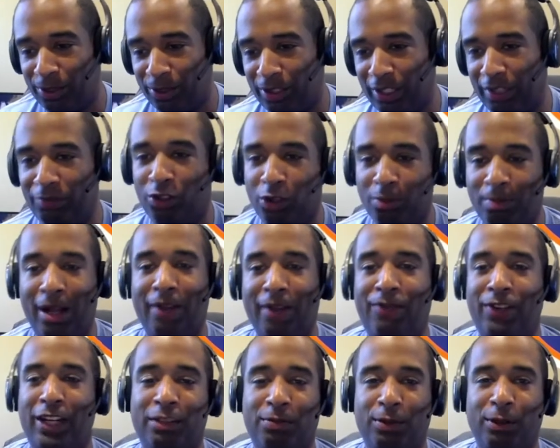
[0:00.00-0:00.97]
If you're my
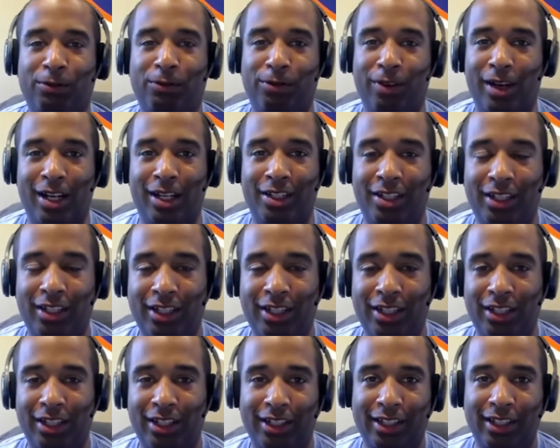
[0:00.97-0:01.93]
Facebook friend
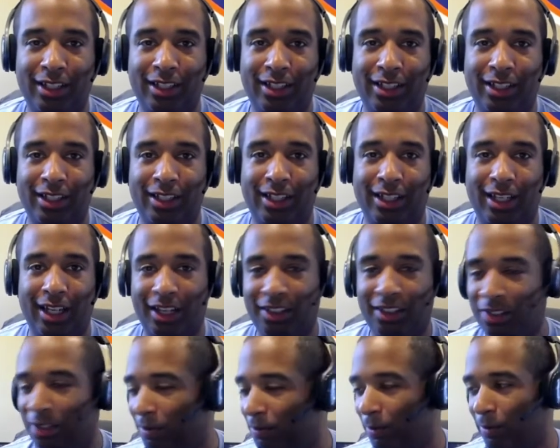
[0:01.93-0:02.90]
and you
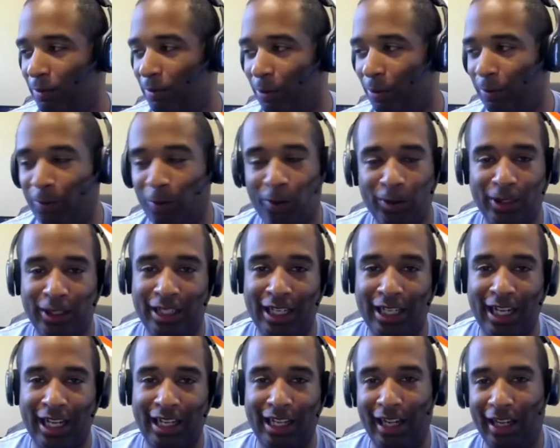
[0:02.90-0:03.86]
forwarding that,
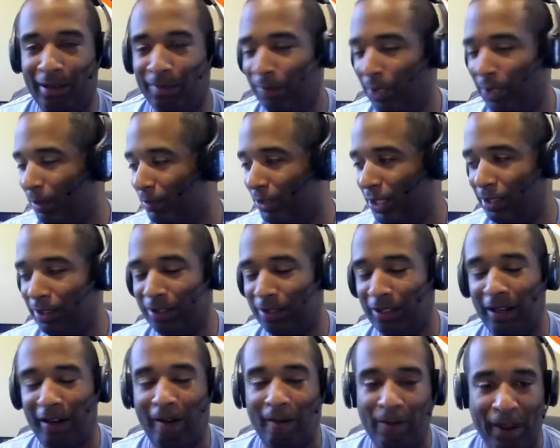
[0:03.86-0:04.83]
I'm telling you,
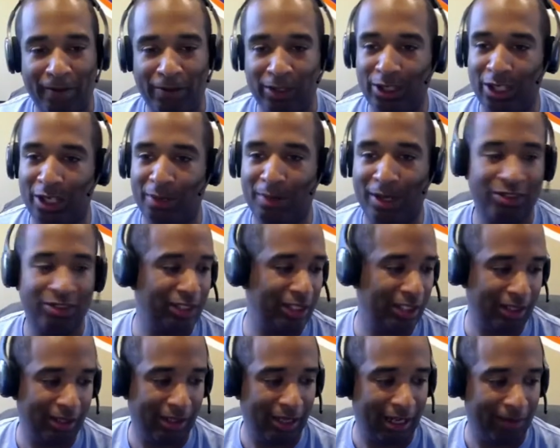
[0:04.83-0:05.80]
every time I see it,
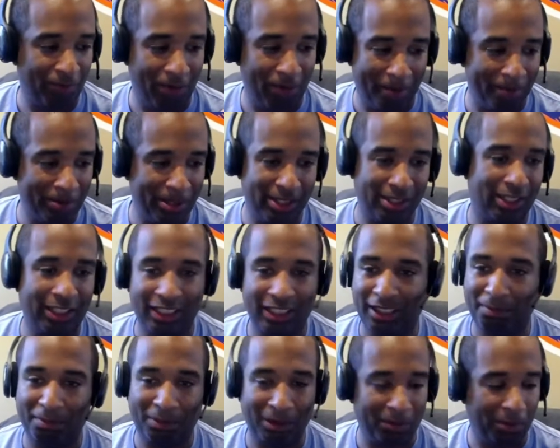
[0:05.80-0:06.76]
I've been deleting
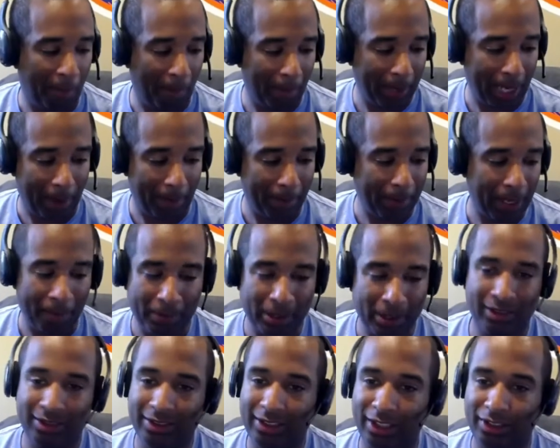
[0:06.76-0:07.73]
people.
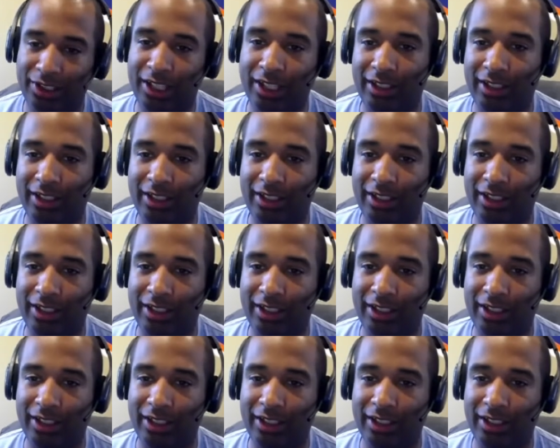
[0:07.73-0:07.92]
They're done.